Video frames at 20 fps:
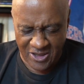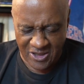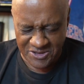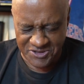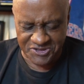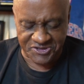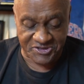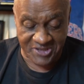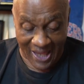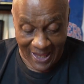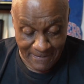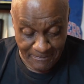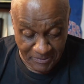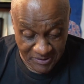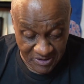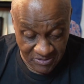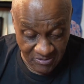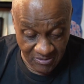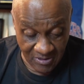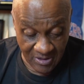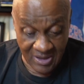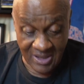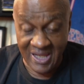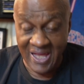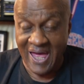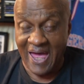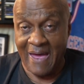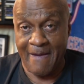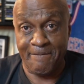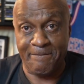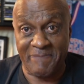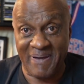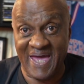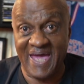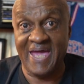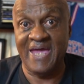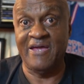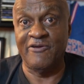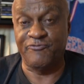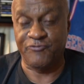stipend and
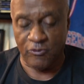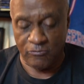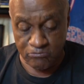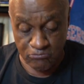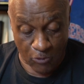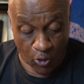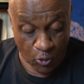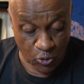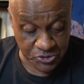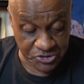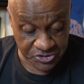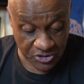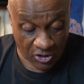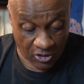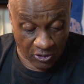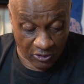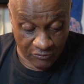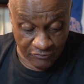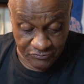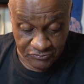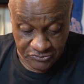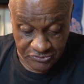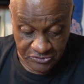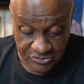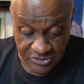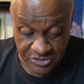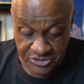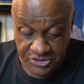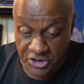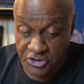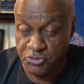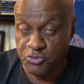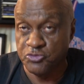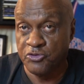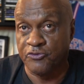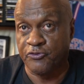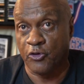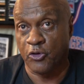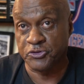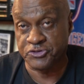paid for most of the
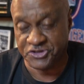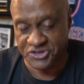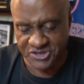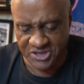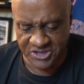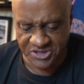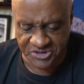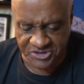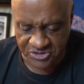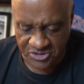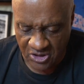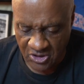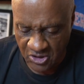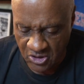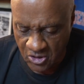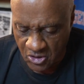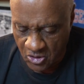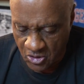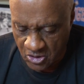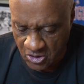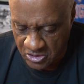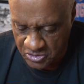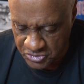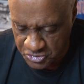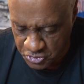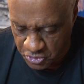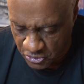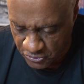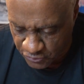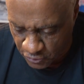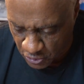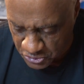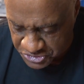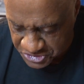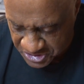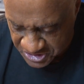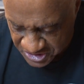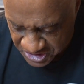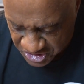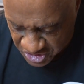university's
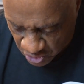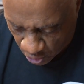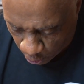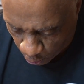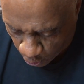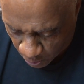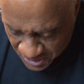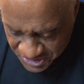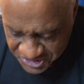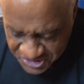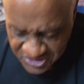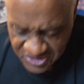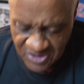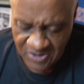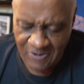cost.